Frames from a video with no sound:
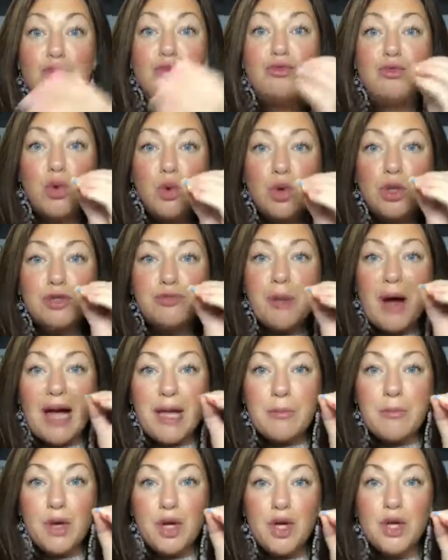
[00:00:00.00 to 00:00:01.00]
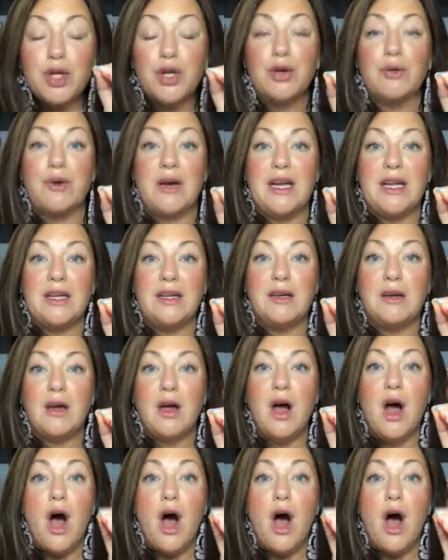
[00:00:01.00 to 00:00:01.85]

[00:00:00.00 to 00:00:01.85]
ruled by Mercury,